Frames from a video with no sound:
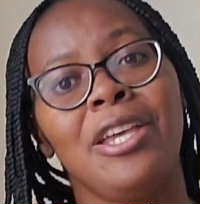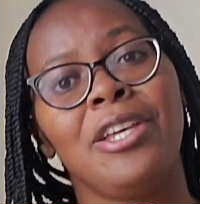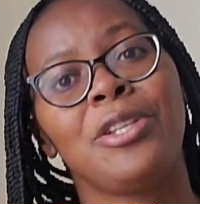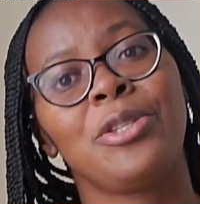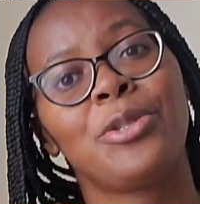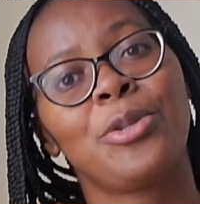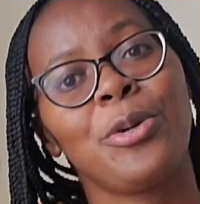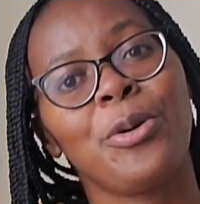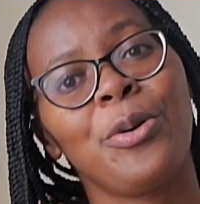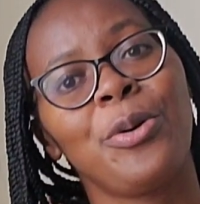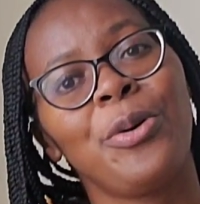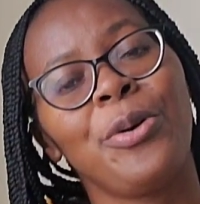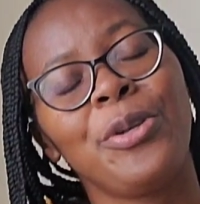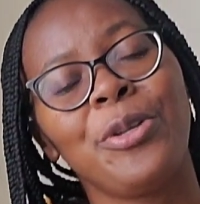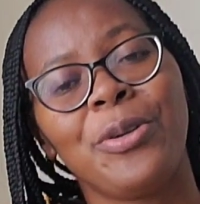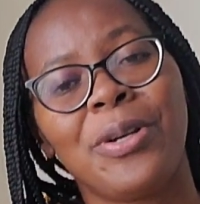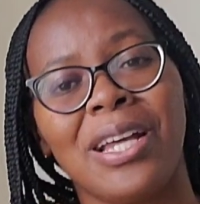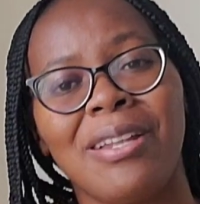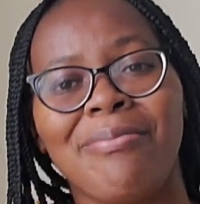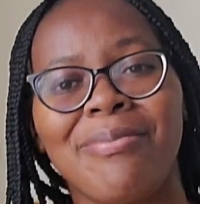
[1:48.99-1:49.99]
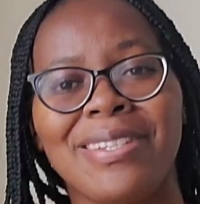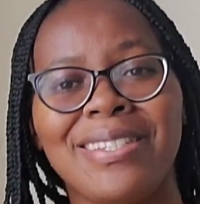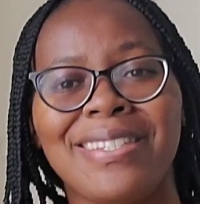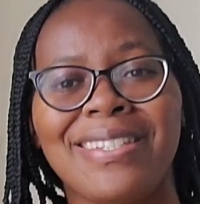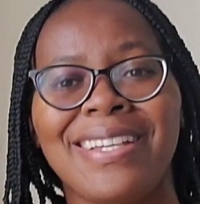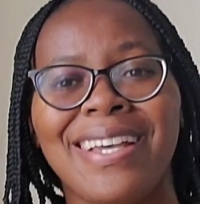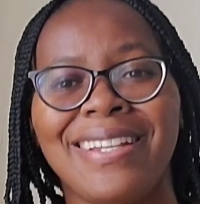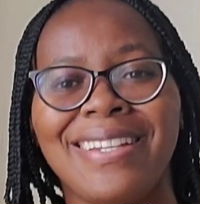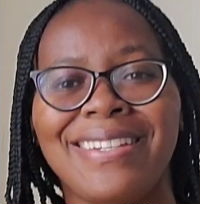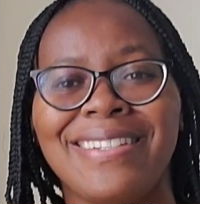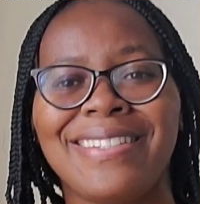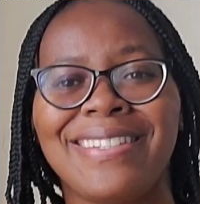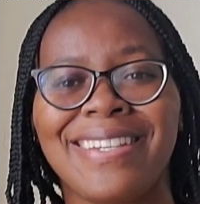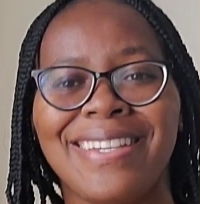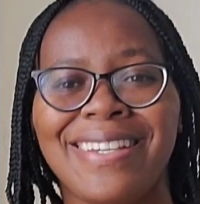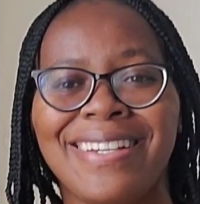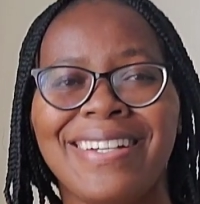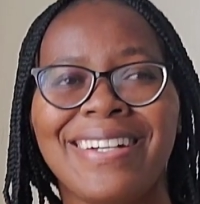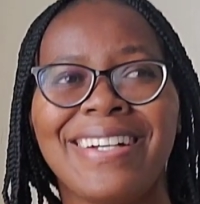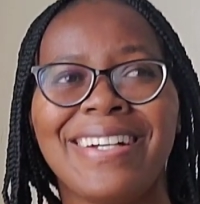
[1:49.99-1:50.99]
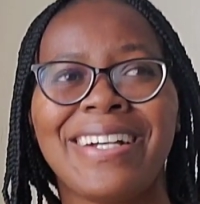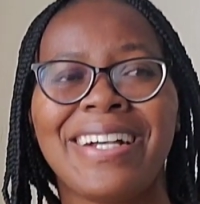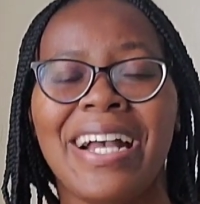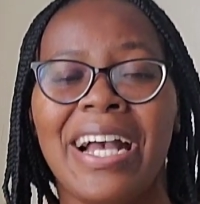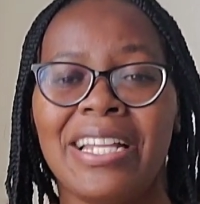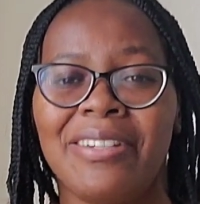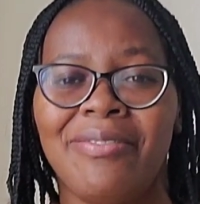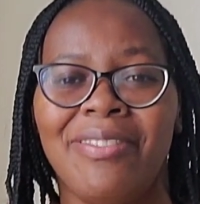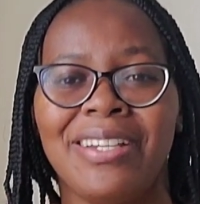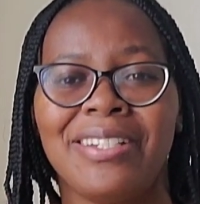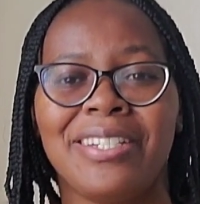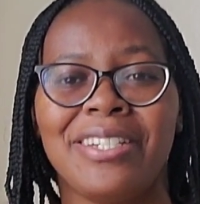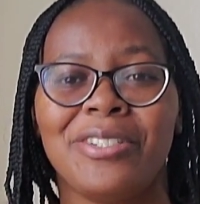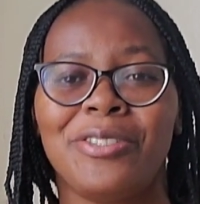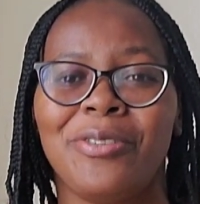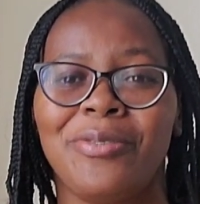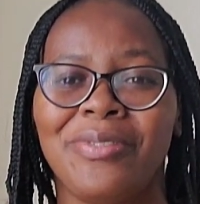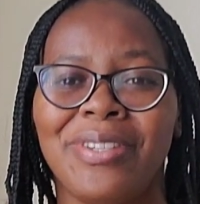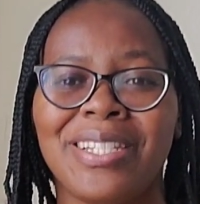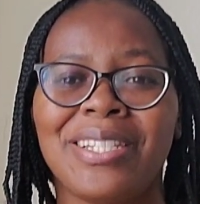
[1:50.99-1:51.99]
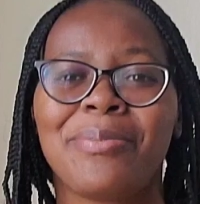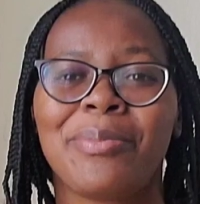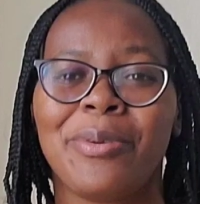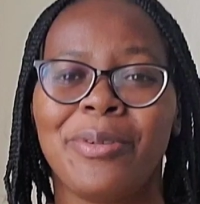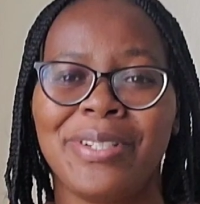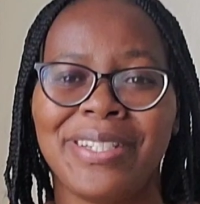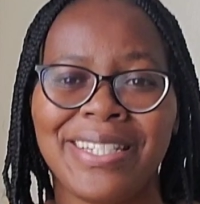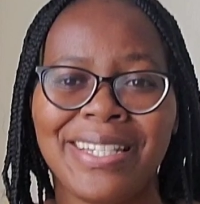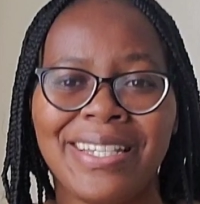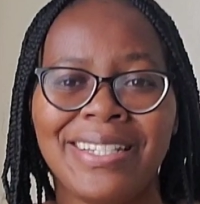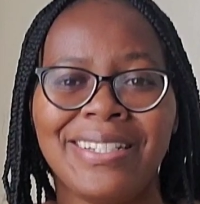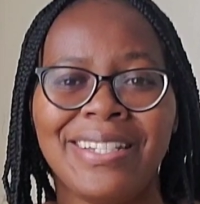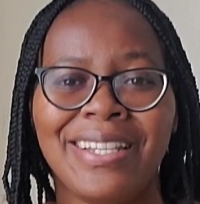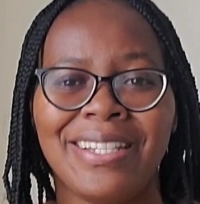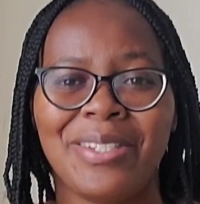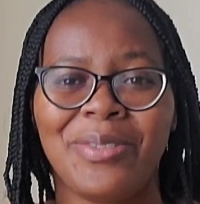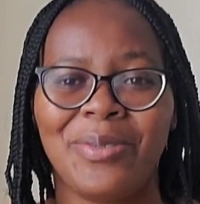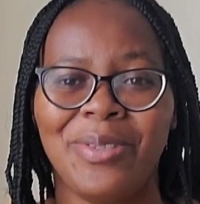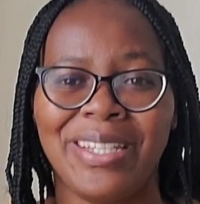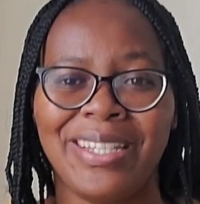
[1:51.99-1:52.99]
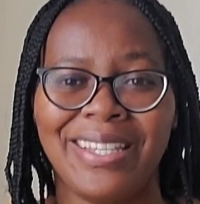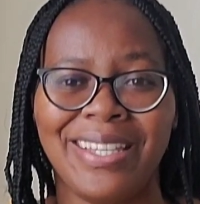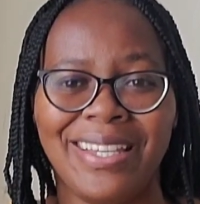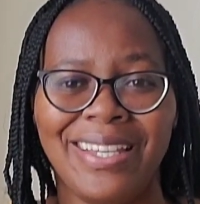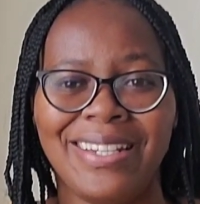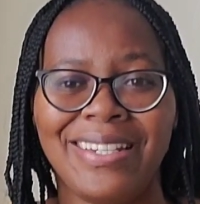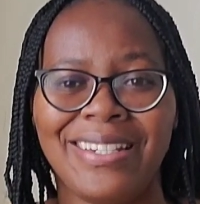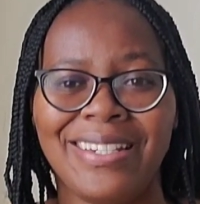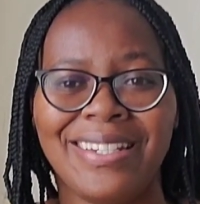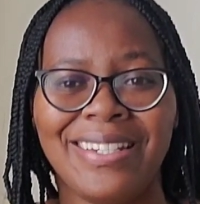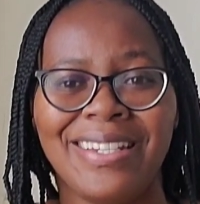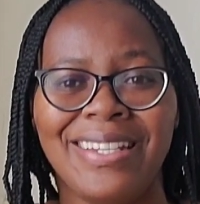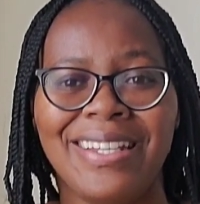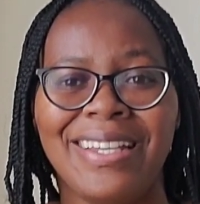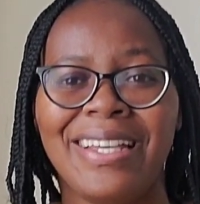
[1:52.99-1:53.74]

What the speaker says: So you can basically take advantage of the spontaneous weekend